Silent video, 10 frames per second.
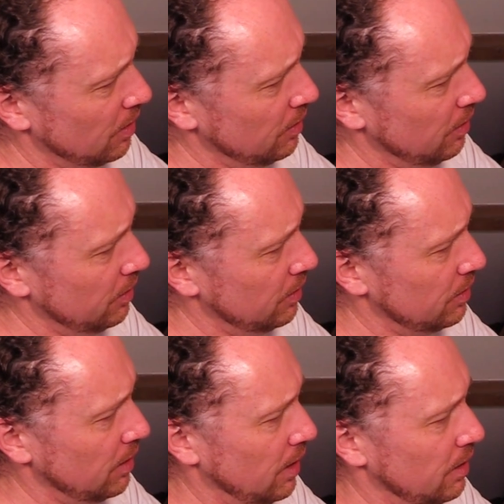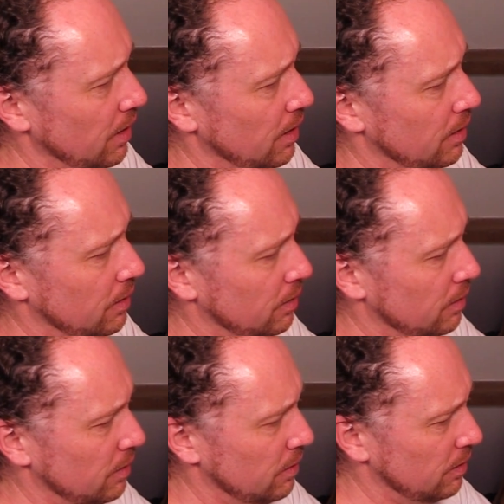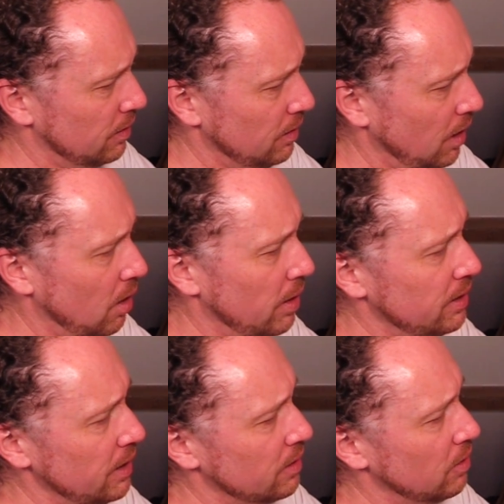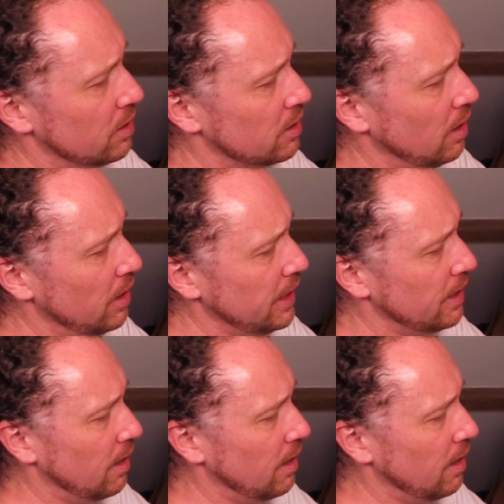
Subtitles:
I don't understand it. Oh, I see. It's got a slidey.